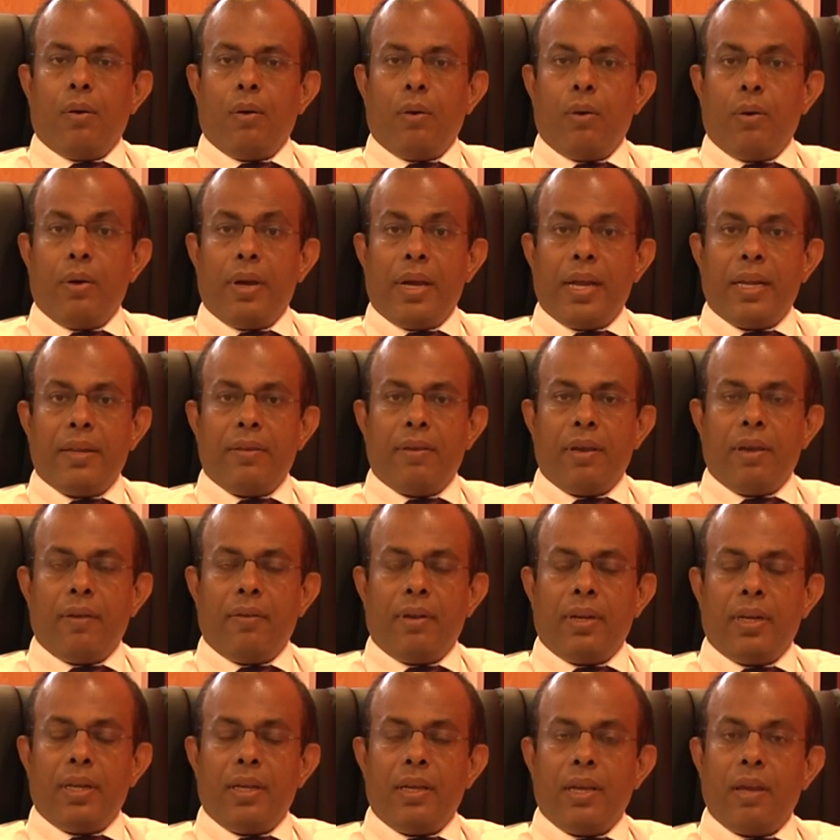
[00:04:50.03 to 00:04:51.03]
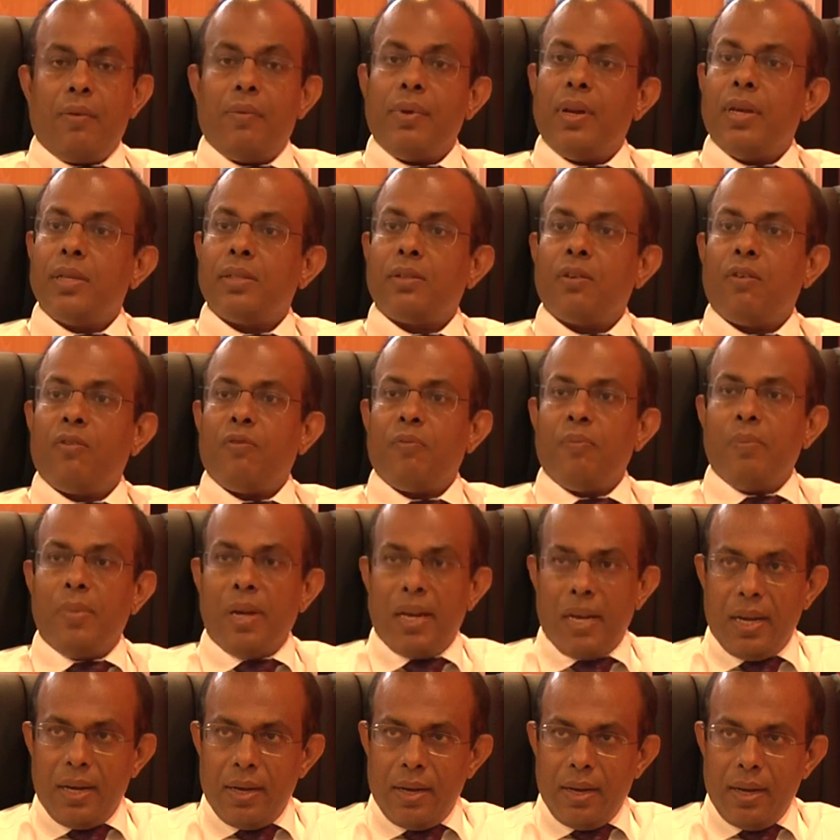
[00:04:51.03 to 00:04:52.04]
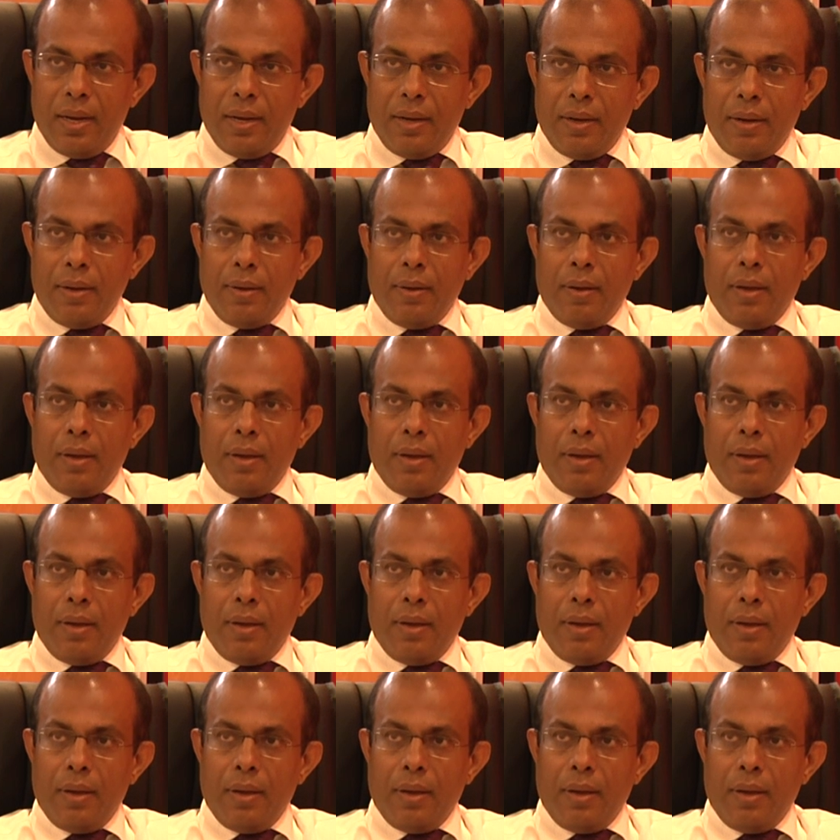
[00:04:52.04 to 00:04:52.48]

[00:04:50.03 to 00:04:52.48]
or any evidence of bleeding,